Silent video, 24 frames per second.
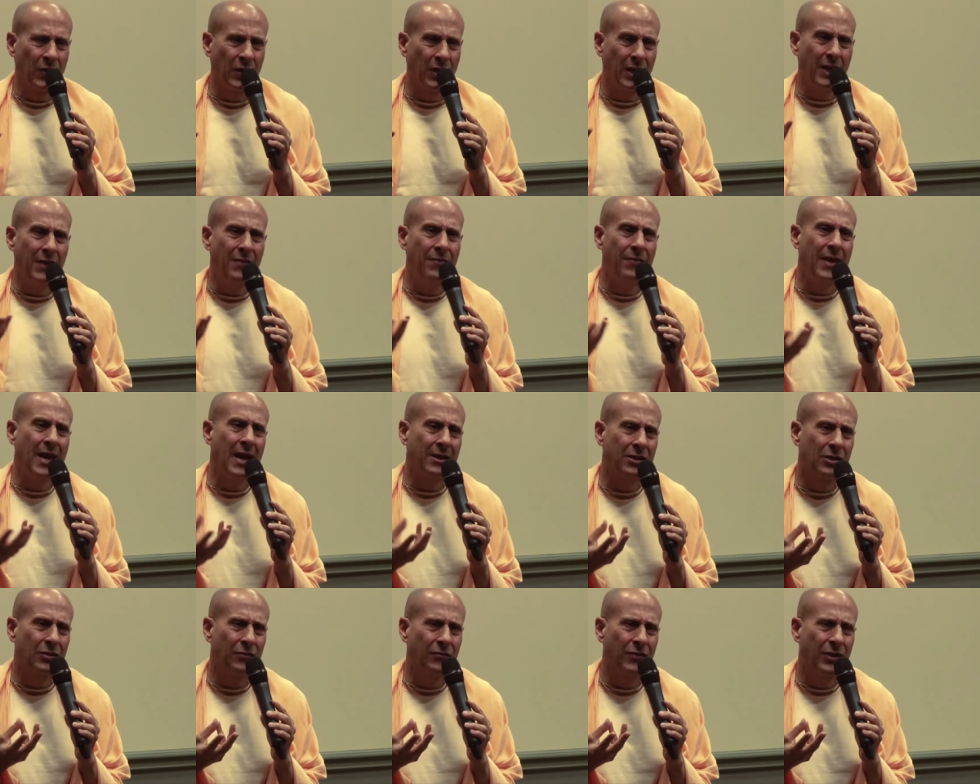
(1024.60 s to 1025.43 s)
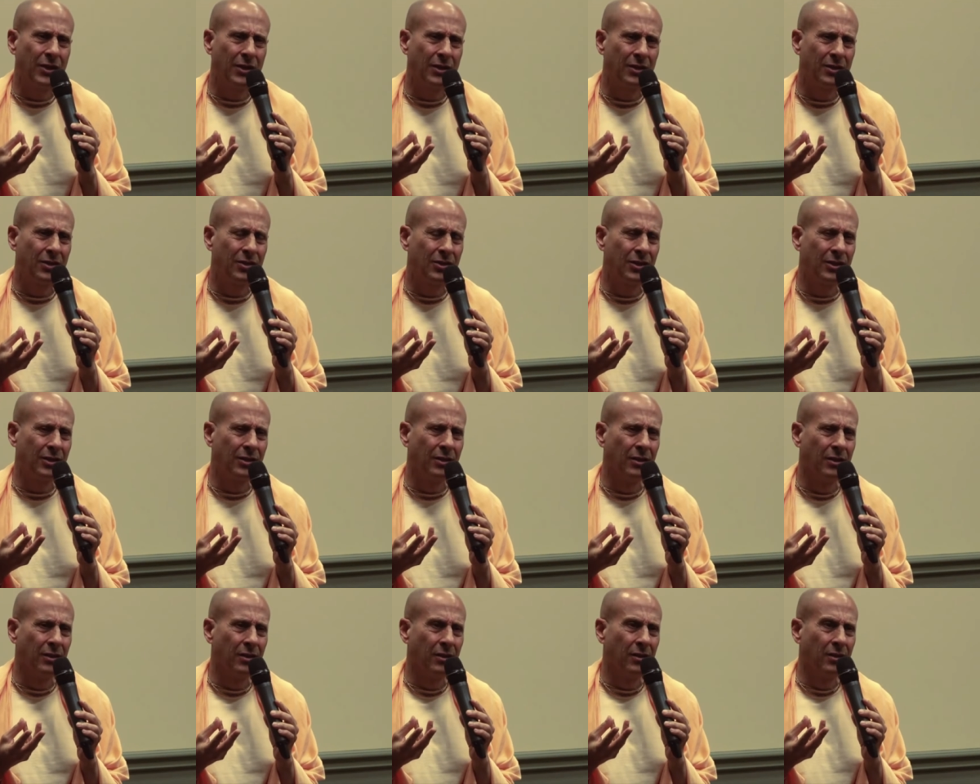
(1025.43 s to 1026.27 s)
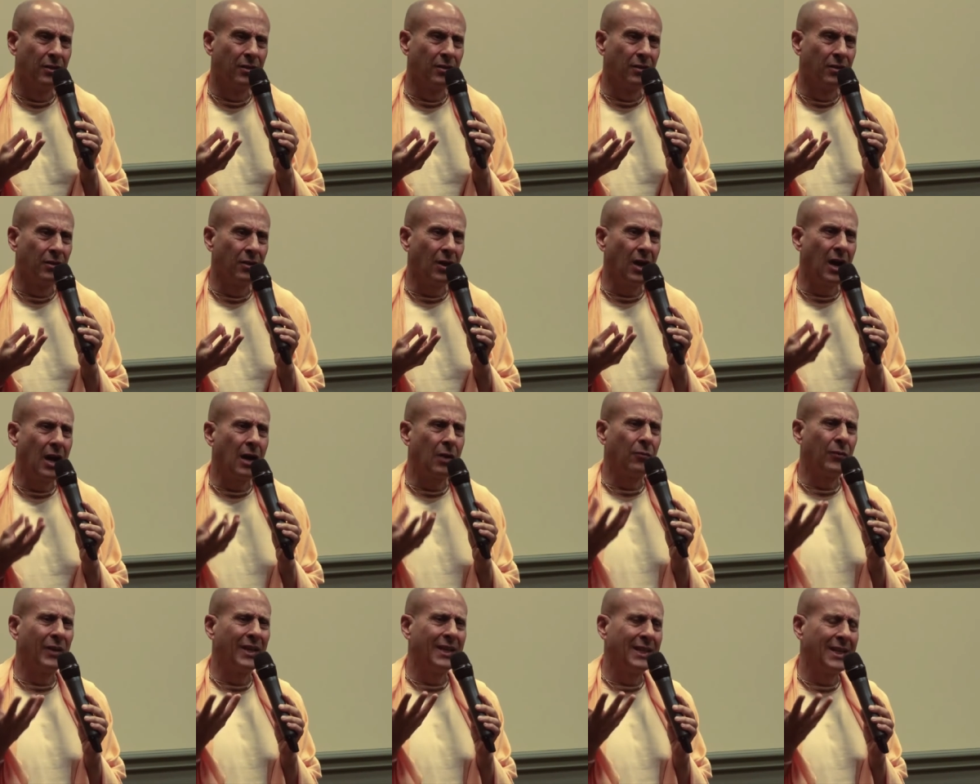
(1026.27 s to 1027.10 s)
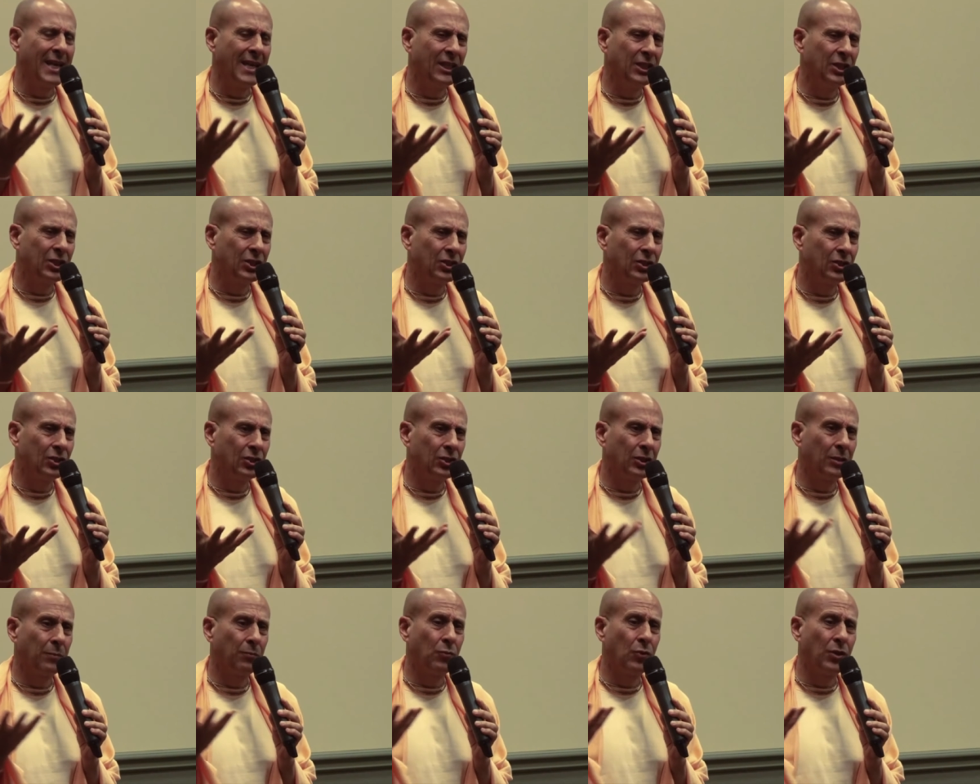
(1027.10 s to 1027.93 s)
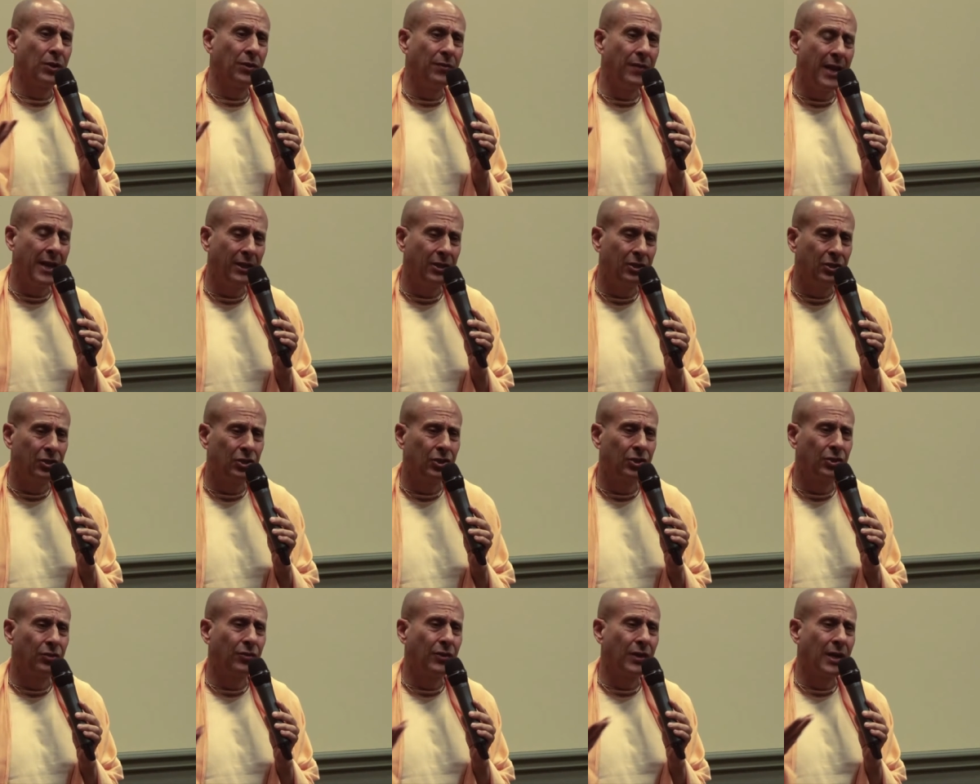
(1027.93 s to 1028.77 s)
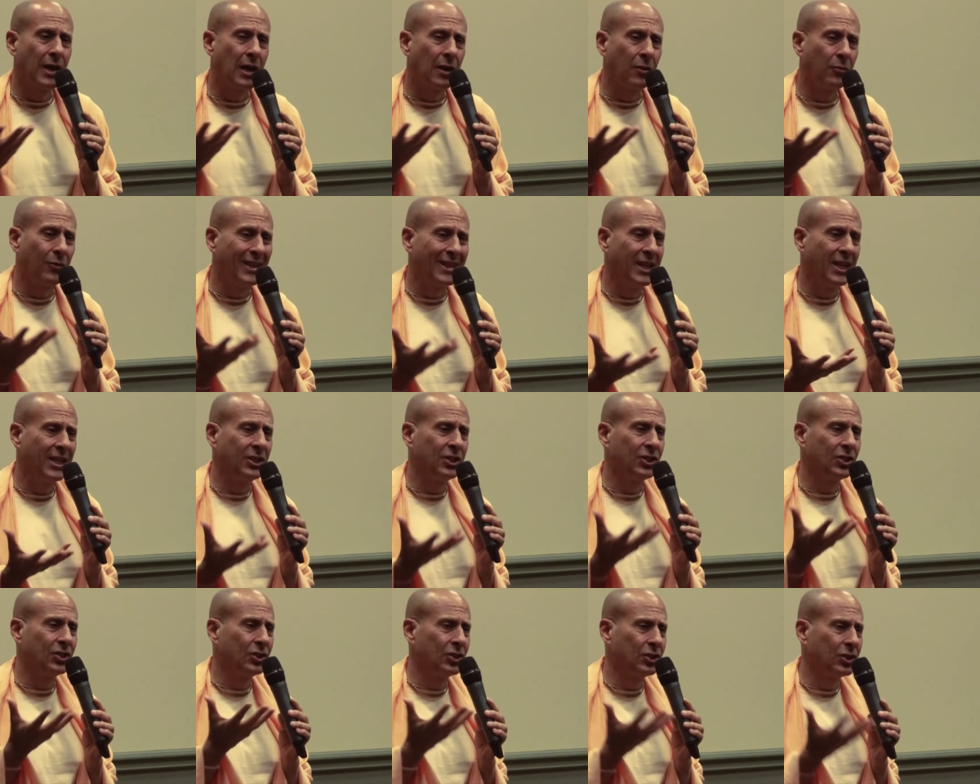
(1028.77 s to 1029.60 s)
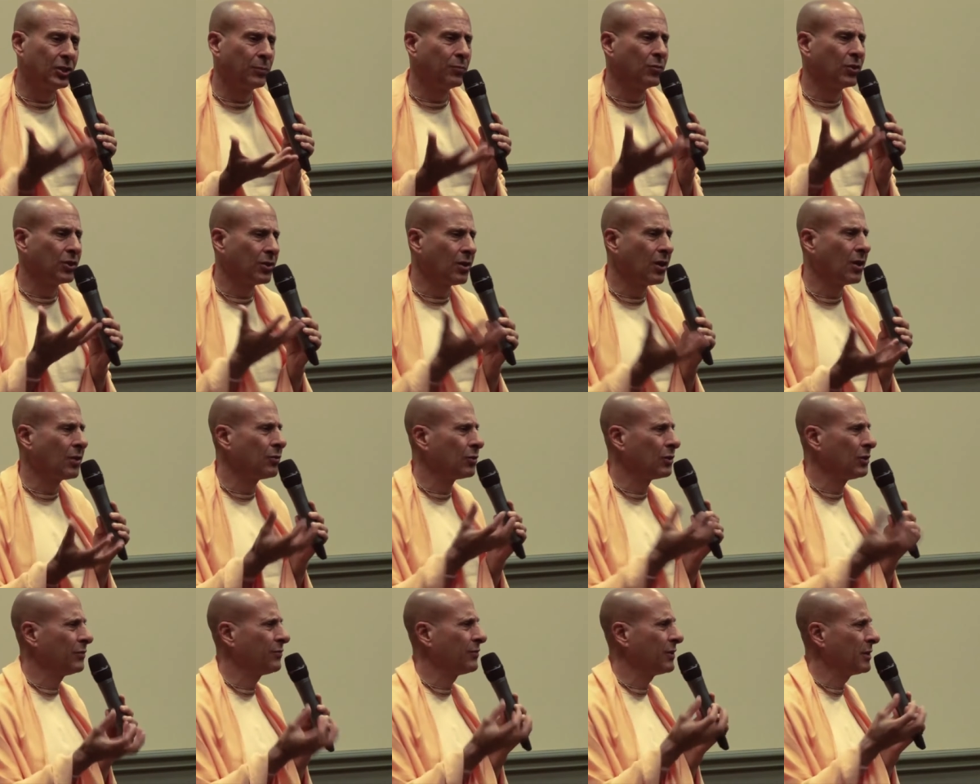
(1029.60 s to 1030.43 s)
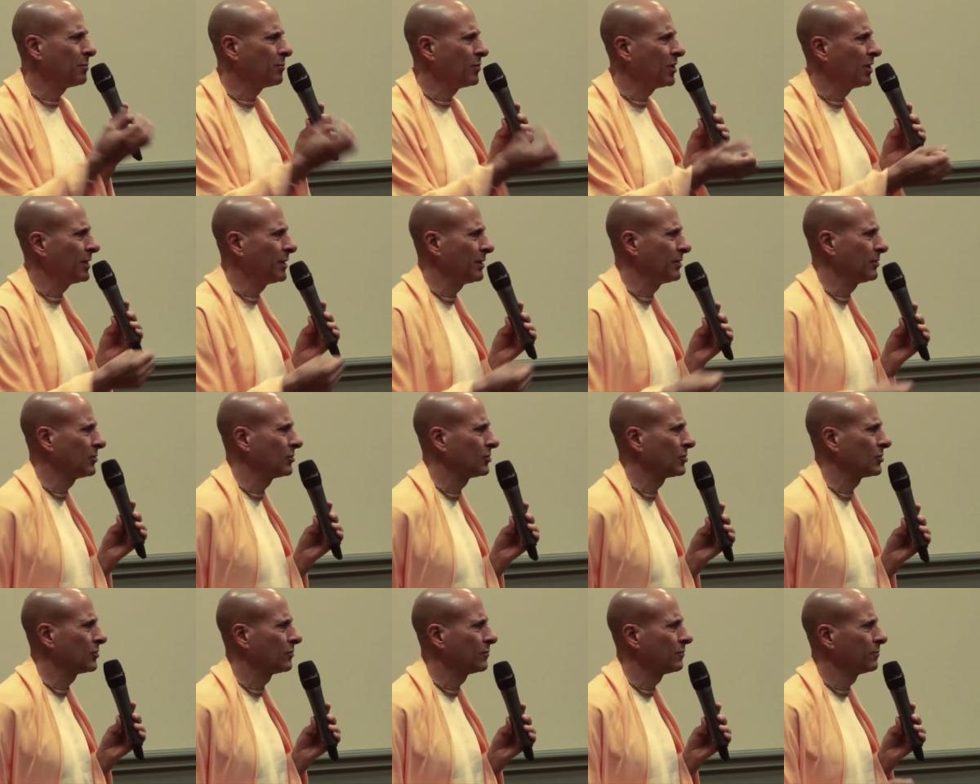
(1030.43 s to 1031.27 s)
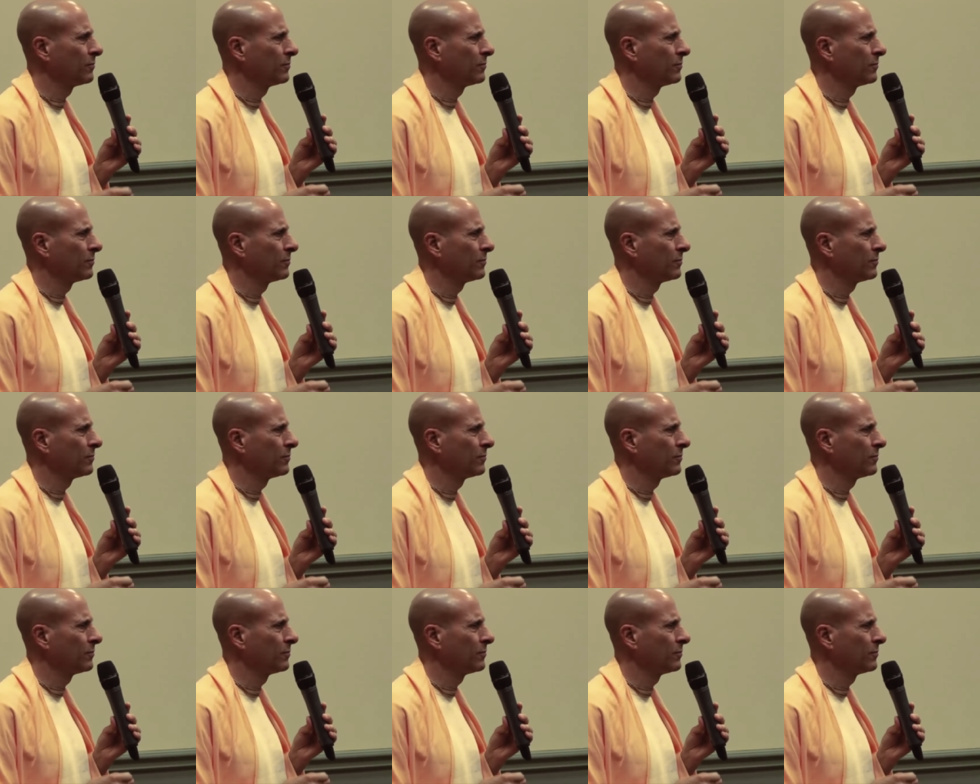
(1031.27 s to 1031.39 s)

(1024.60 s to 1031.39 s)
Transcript: in that divinity, our relationship with nature and our relationship with other living beings.